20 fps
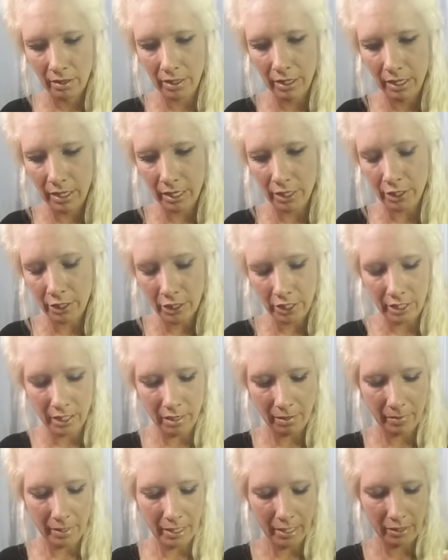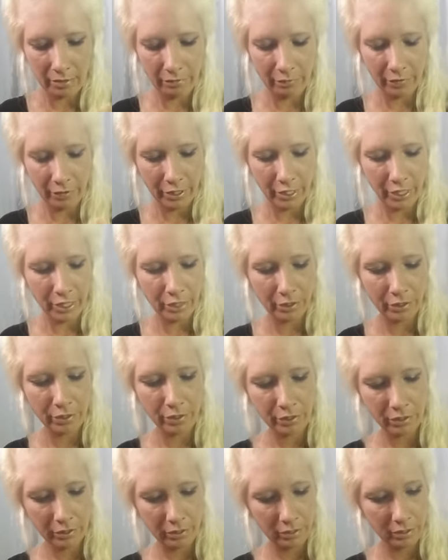The energy coming in for
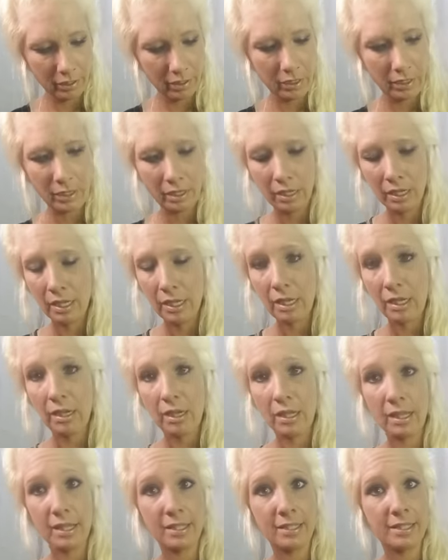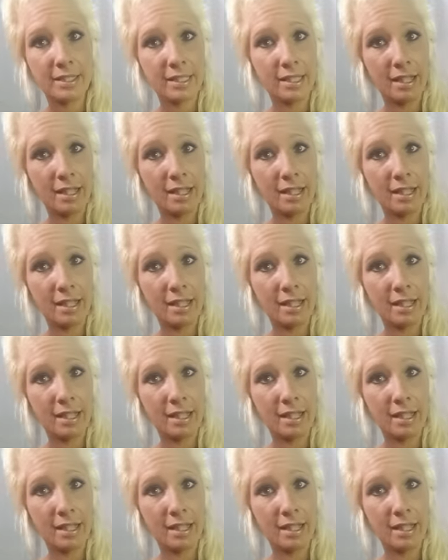you is